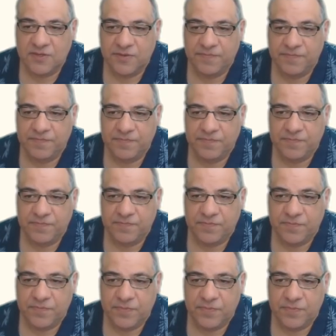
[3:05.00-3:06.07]

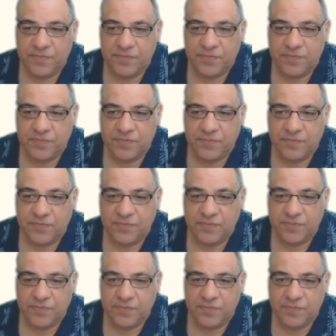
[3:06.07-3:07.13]

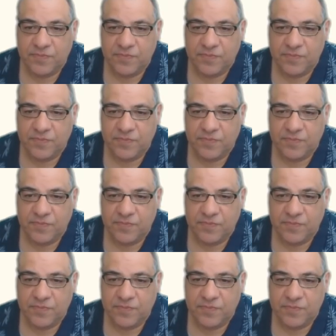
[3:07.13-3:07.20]
[no speech]